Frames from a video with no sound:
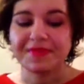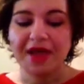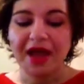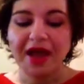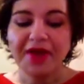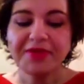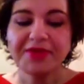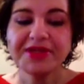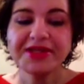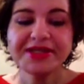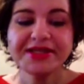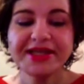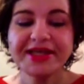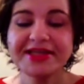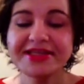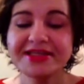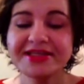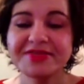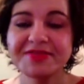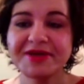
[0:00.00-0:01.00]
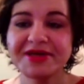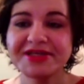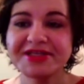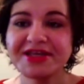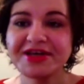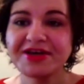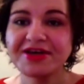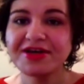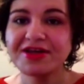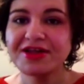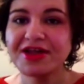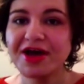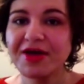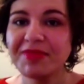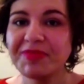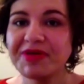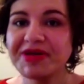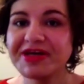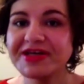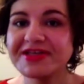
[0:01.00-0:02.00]
I really like this mascara a
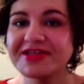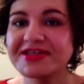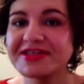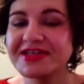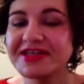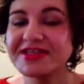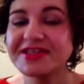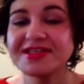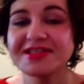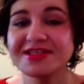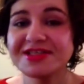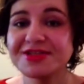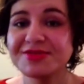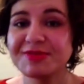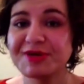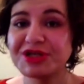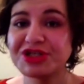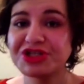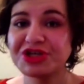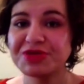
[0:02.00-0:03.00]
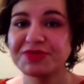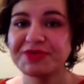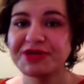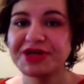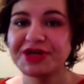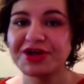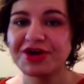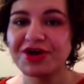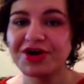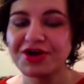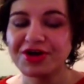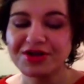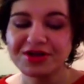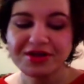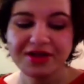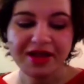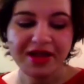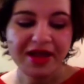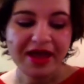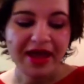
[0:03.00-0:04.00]
lot because it doesn't smudge on me at
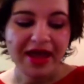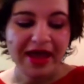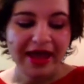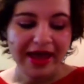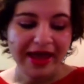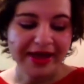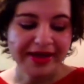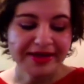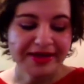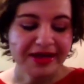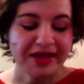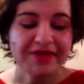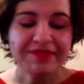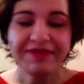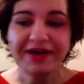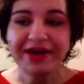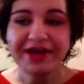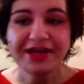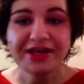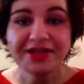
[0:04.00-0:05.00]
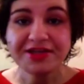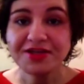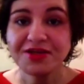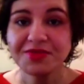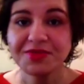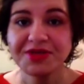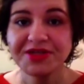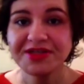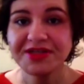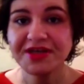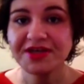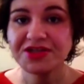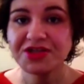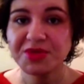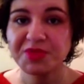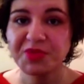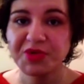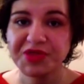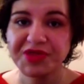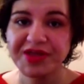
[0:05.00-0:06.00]
all. And if I need to retouch
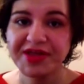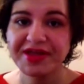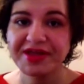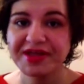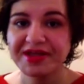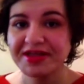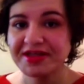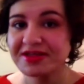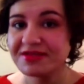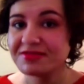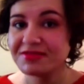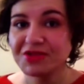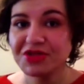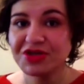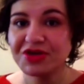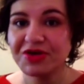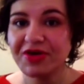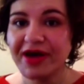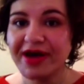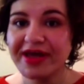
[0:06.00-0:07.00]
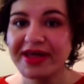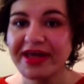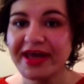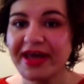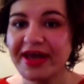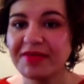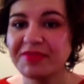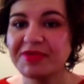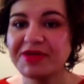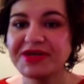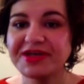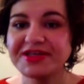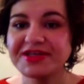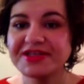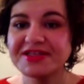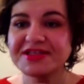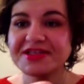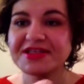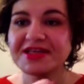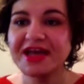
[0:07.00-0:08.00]
up with it, it you know, I can because
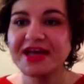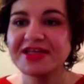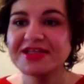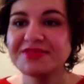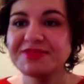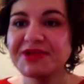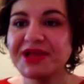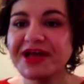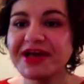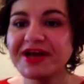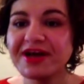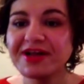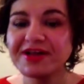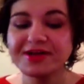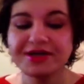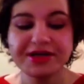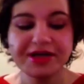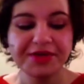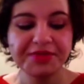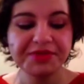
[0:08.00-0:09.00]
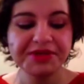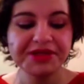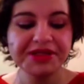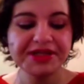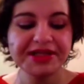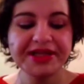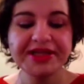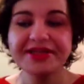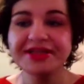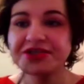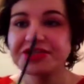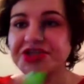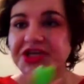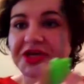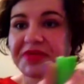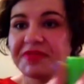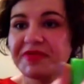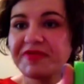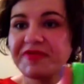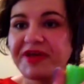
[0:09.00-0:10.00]
it's a nice black color and I really like the
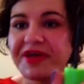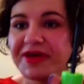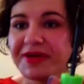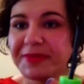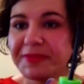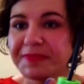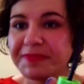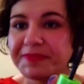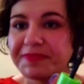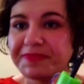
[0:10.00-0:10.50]
shape of it.